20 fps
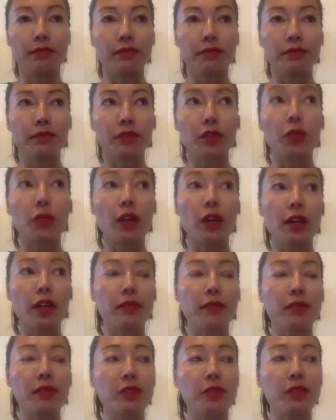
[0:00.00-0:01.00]

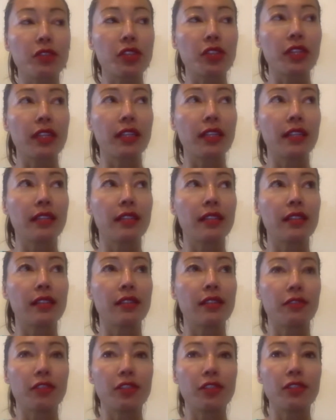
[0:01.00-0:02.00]
qualms, which is
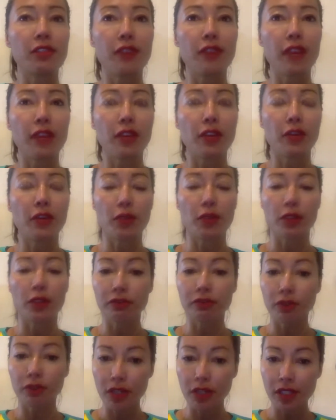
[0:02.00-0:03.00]
diversifying their
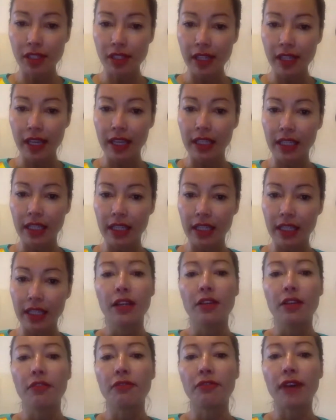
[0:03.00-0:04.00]
workforce and
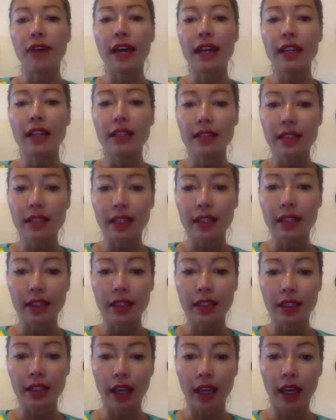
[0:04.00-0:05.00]

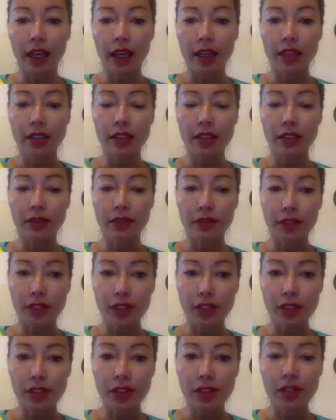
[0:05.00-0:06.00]
finding
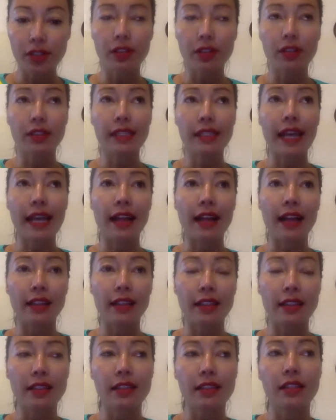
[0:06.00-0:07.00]
diverse
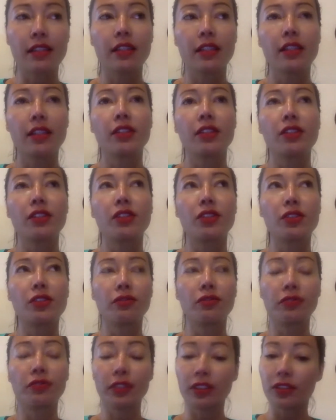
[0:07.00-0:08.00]
talent to
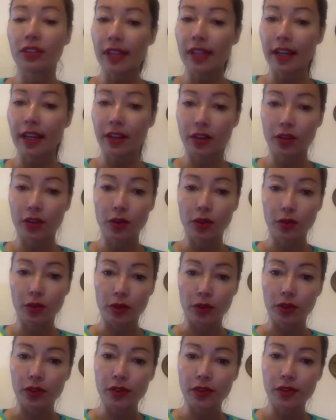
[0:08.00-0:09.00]
fill technical
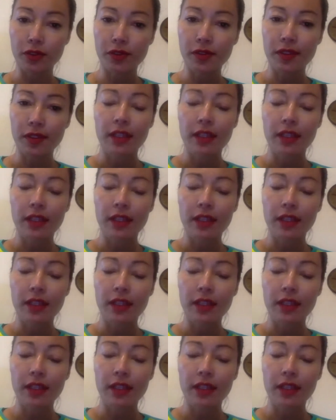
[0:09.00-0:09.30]
roles.